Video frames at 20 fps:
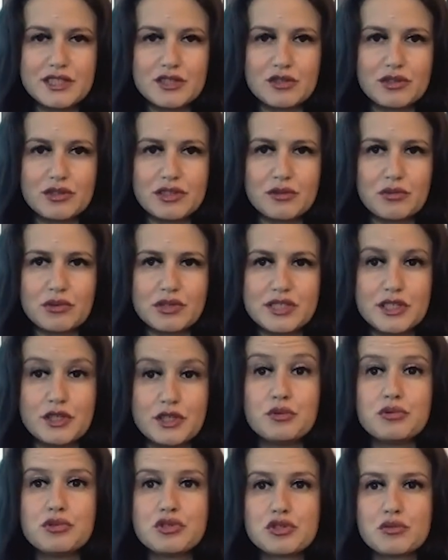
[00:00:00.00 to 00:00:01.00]
So there was a
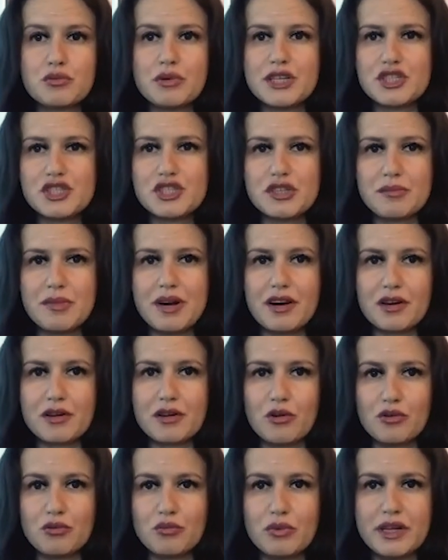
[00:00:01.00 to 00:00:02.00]
huge question mark
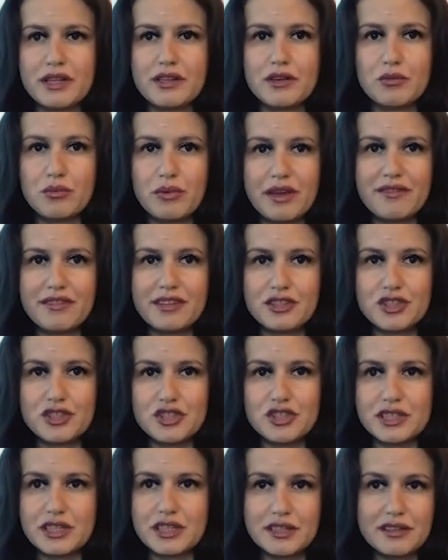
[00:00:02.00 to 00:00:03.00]
on whether wave
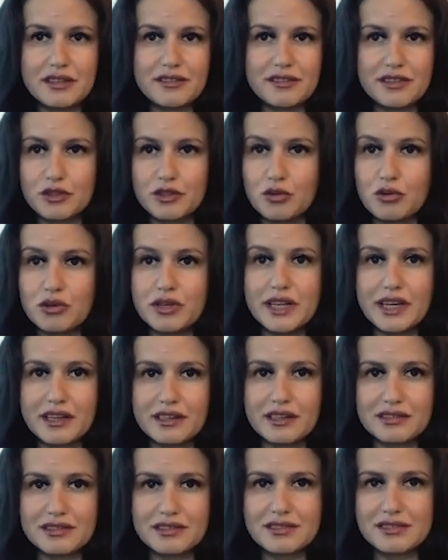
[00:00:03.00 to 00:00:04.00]
energy can even connect
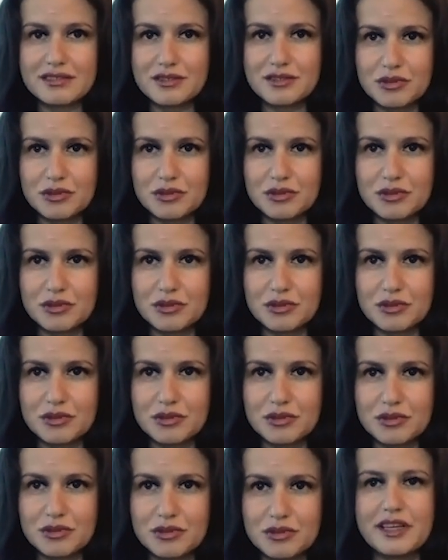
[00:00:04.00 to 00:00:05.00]
to the grid
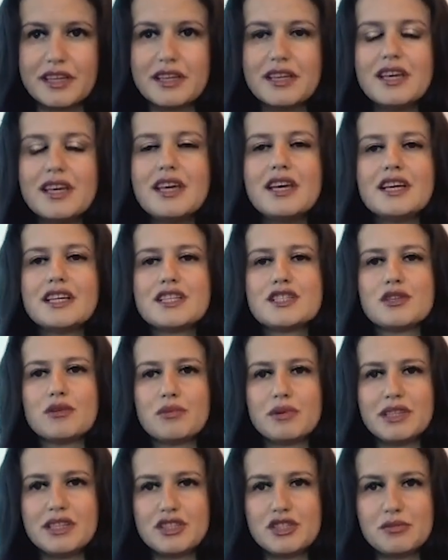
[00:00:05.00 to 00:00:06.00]
safely. So
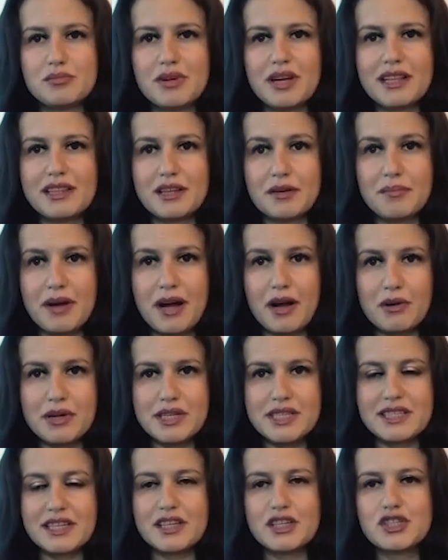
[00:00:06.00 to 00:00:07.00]
with the Gibraltar power
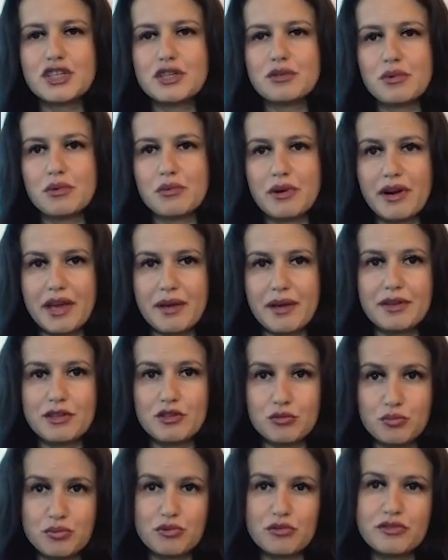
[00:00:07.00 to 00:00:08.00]
station, we were able to
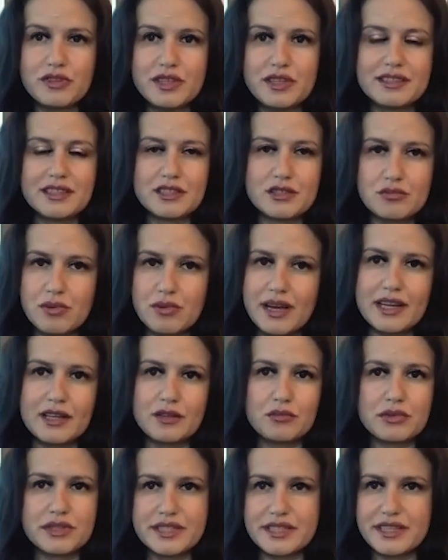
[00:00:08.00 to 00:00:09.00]
prove that as well, and we're
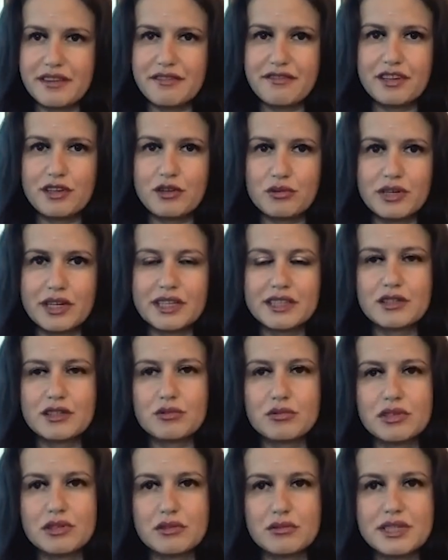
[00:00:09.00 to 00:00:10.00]
safely connected to
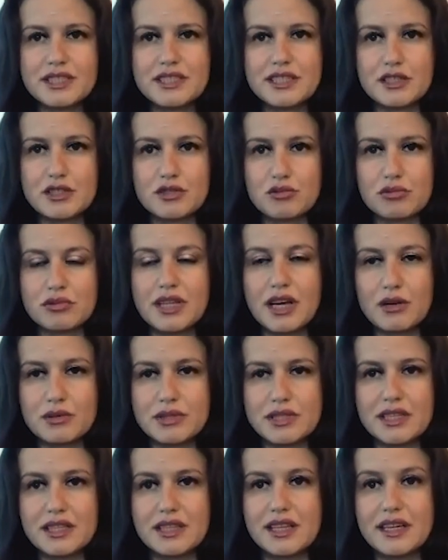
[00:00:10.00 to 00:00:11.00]
the grid since
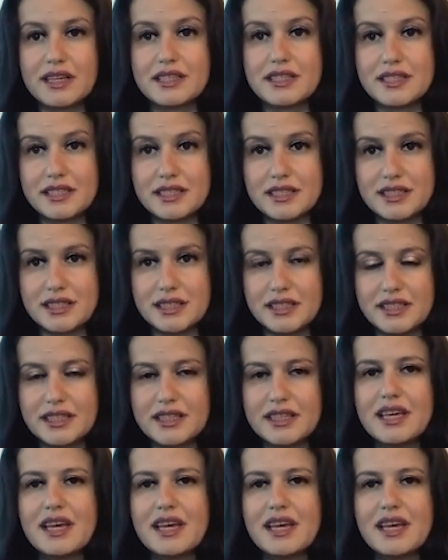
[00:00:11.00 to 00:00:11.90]
2016.